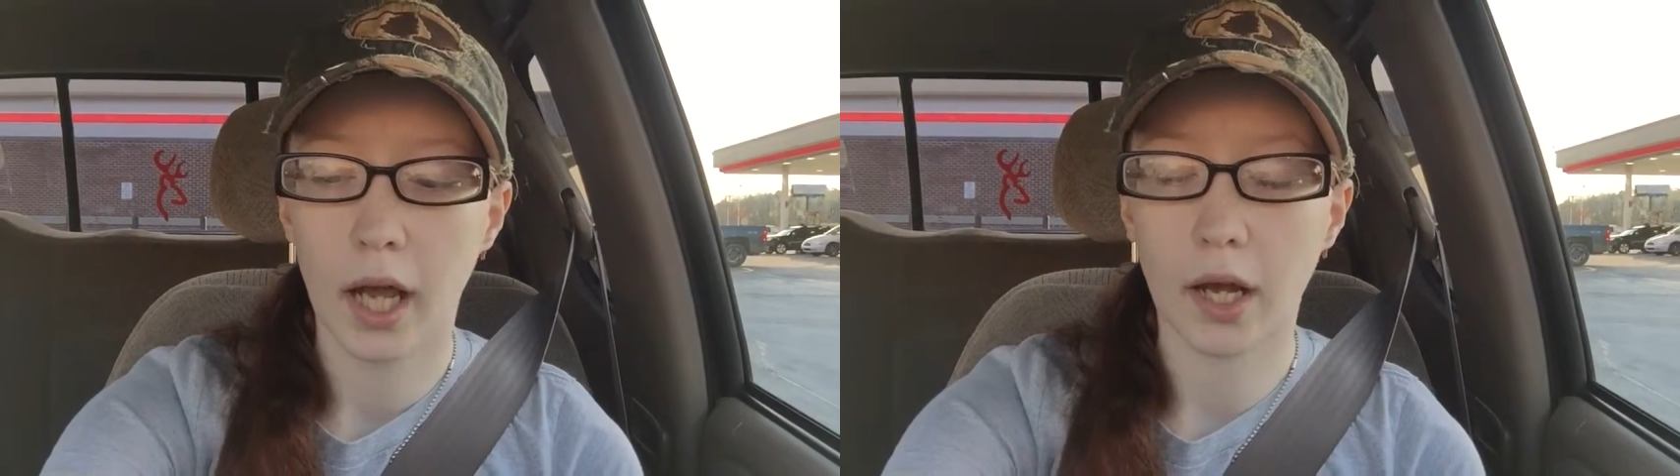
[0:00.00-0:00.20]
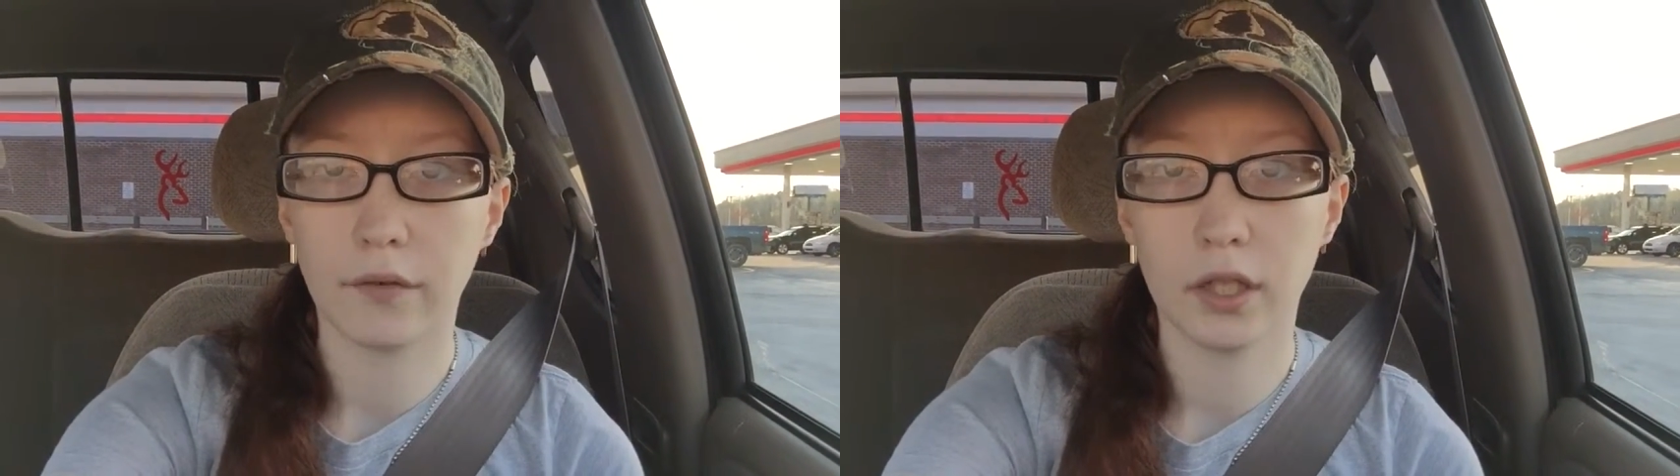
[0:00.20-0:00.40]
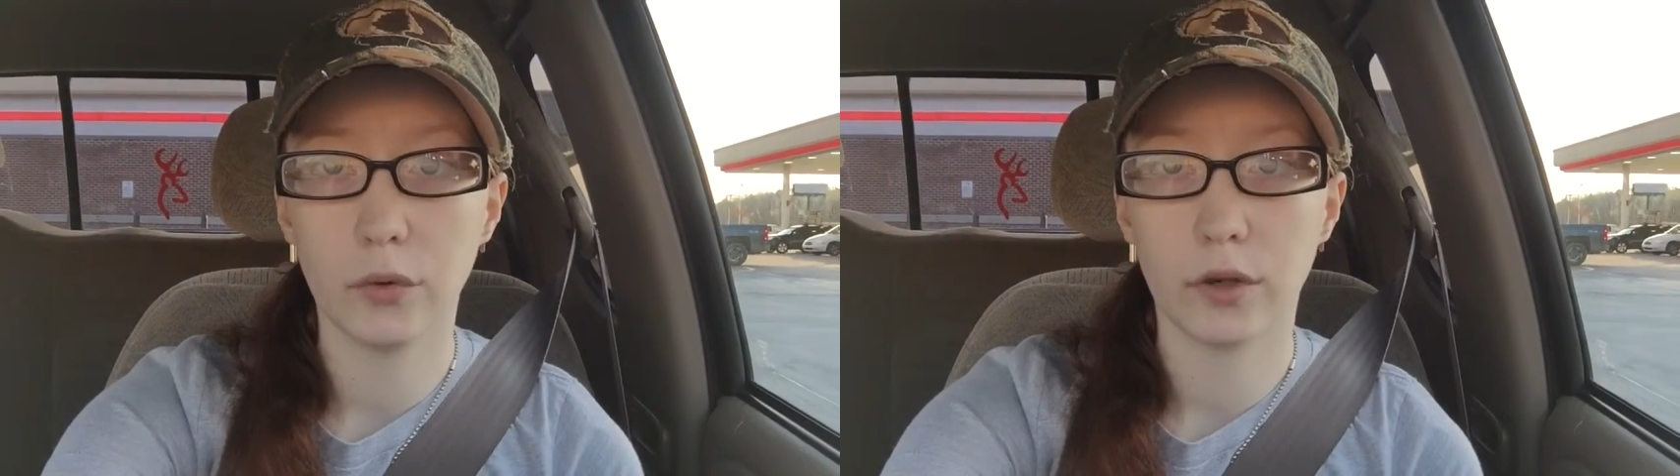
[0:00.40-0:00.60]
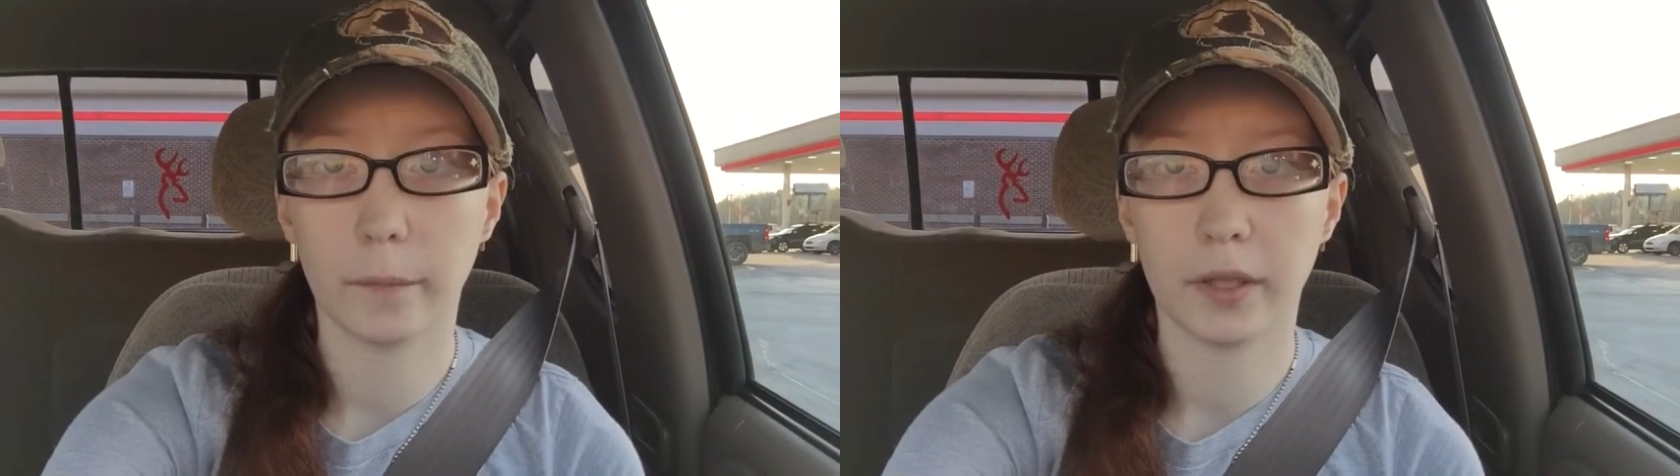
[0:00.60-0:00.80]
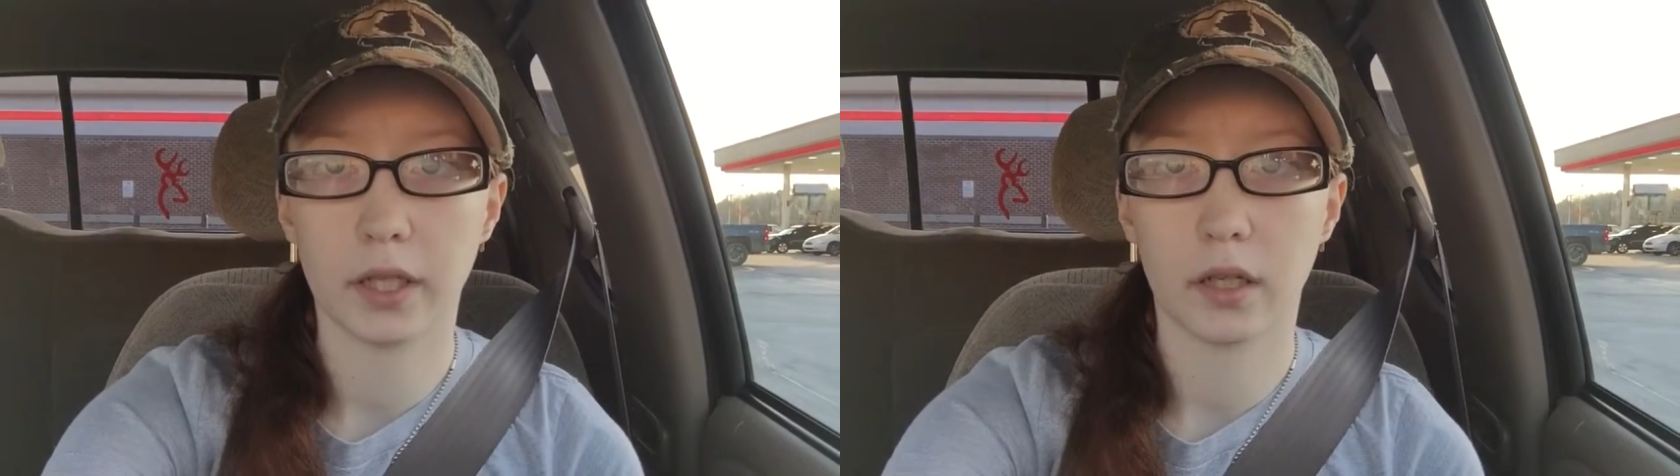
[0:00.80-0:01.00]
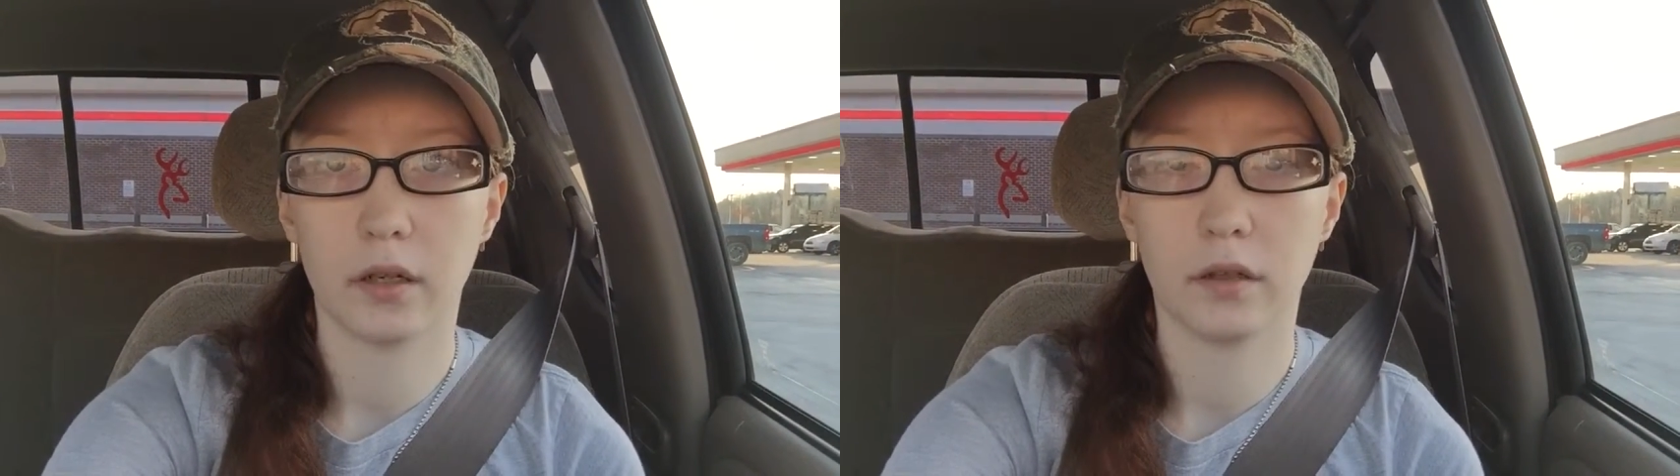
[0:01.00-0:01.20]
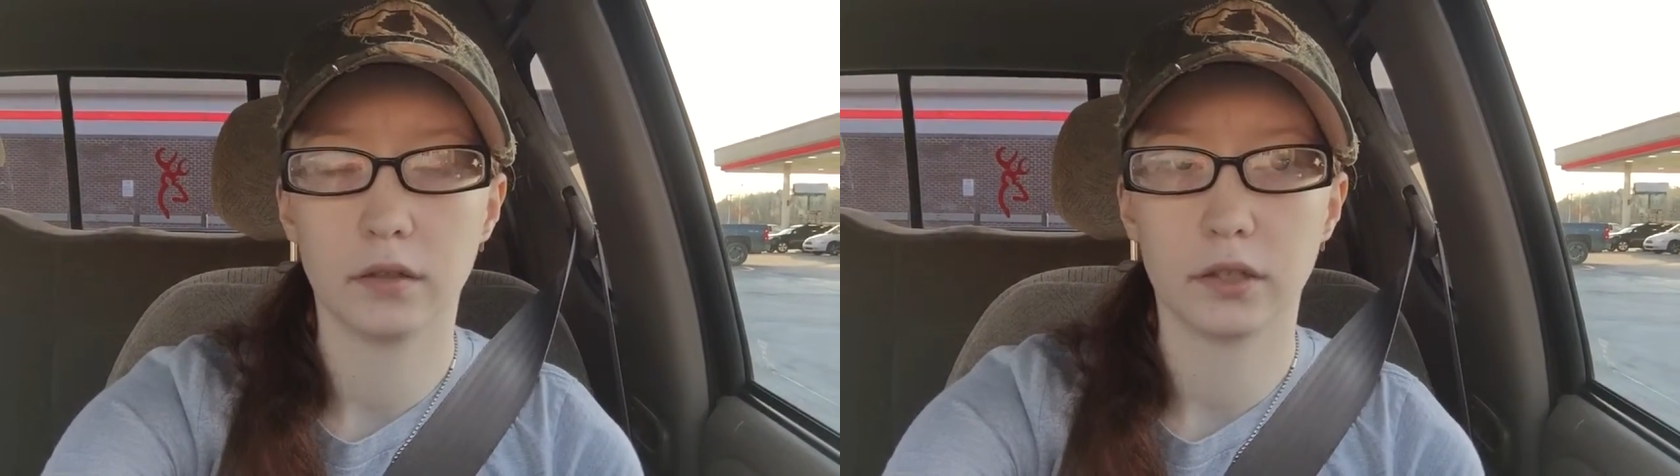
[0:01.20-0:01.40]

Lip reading: I really want to be there